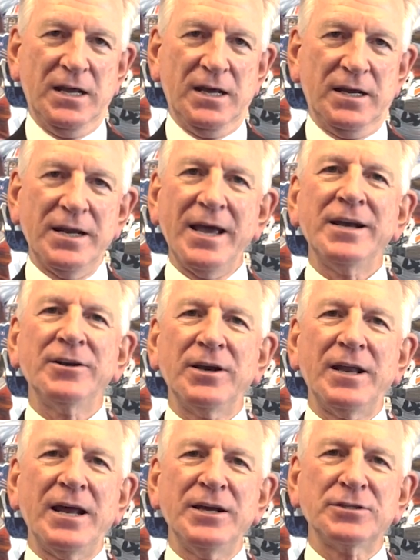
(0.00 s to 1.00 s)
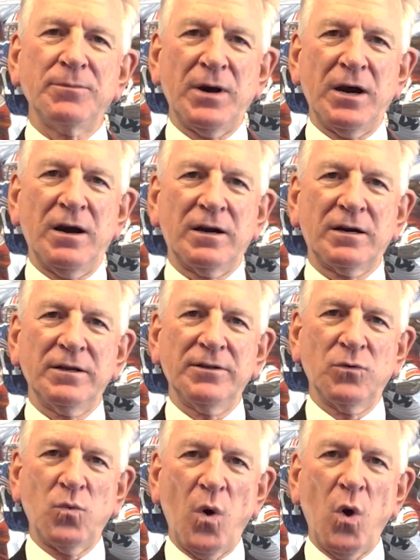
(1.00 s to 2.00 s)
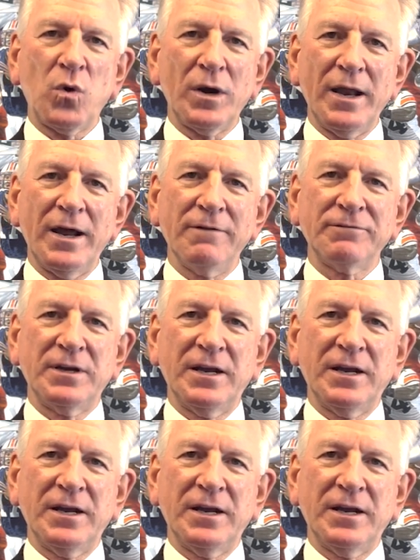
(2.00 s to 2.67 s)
Yet in today's America, the woke left